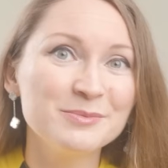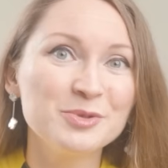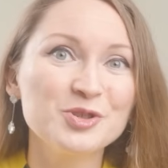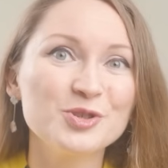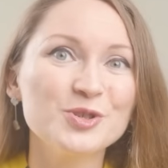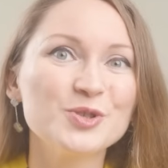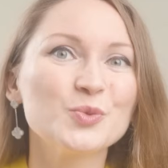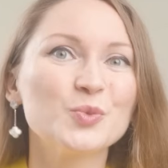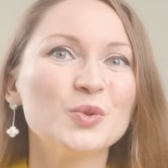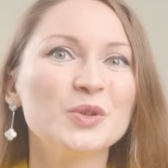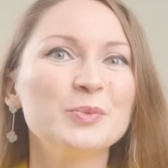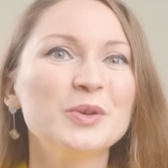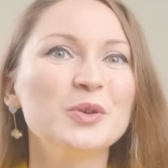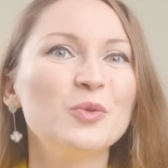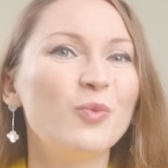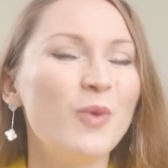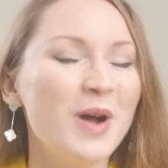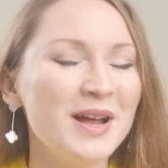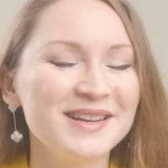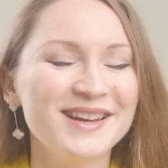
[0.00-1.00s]
images will be
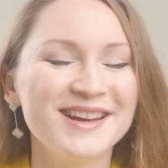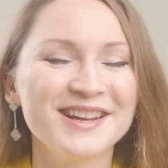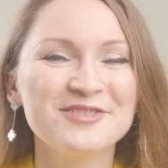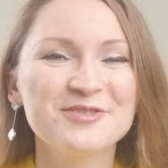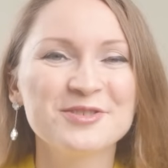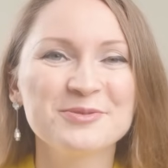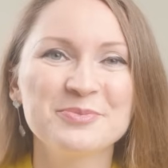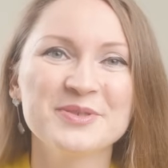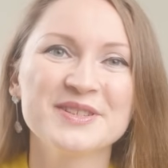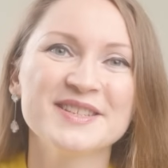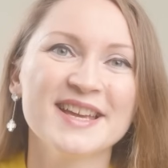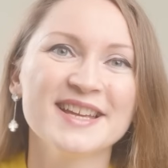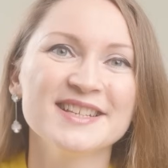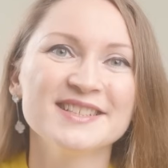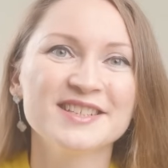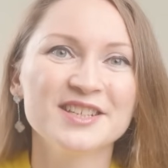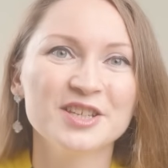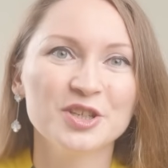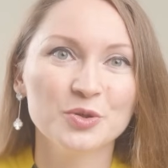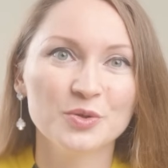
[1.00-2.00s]

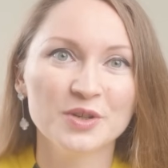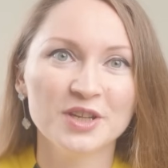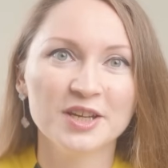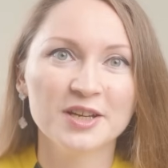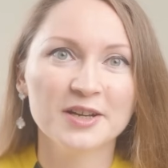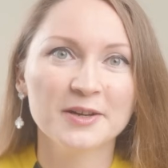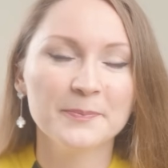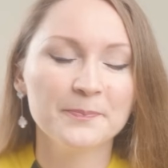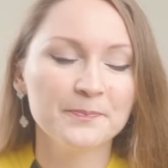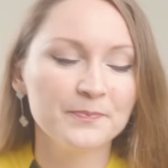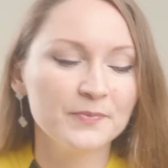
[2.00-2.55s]
100% unique.